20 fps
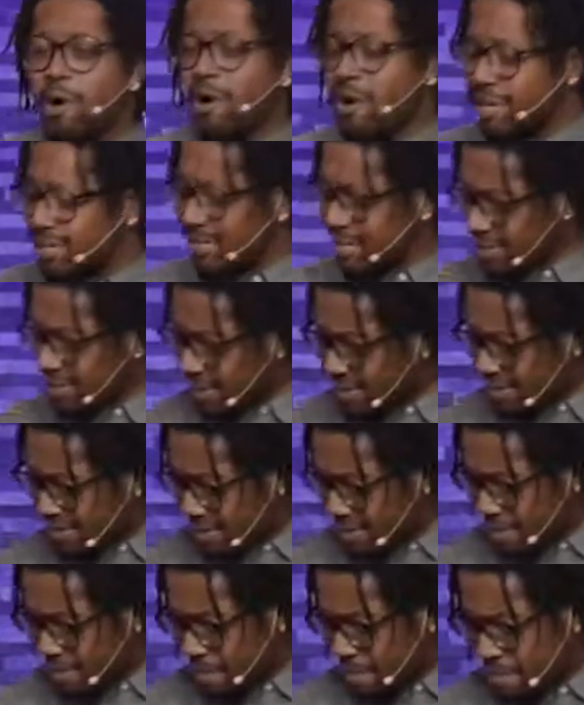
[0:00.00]
part
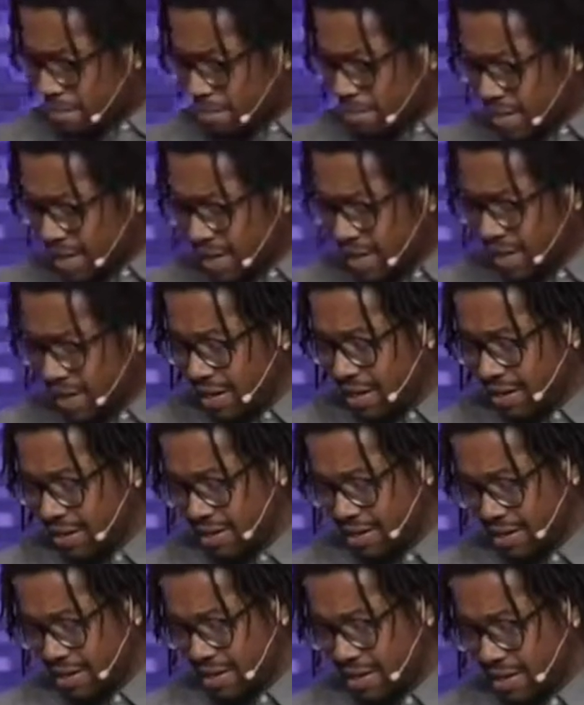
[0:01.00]
doesn't
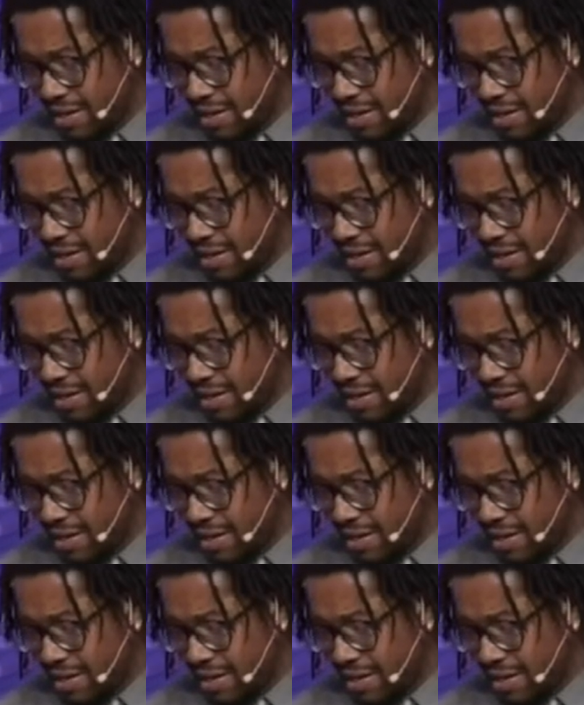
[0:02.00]
mean